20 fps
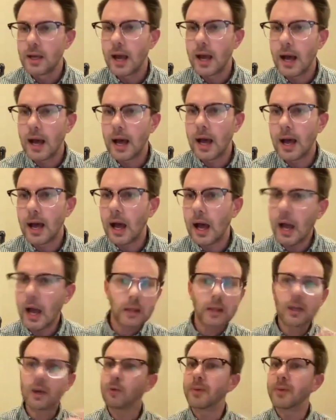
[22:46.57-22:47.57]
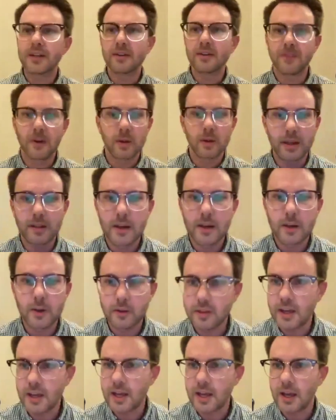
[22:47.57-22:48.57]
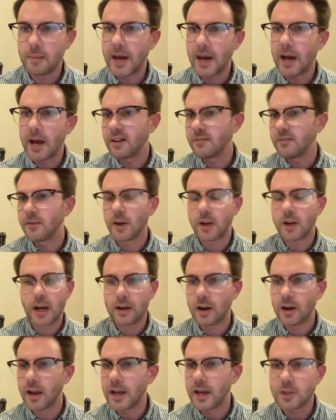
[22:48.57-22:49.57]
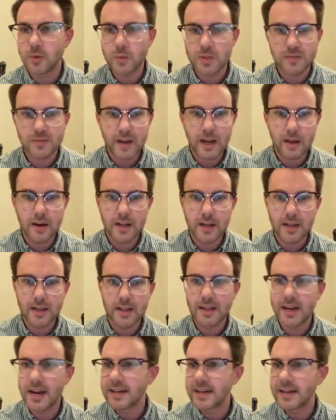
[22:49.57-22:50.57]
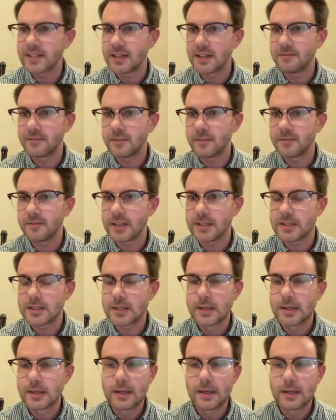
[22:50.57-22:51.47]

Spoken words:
a little bit differently than you're thinking about if your congregation was founded in the 1950s.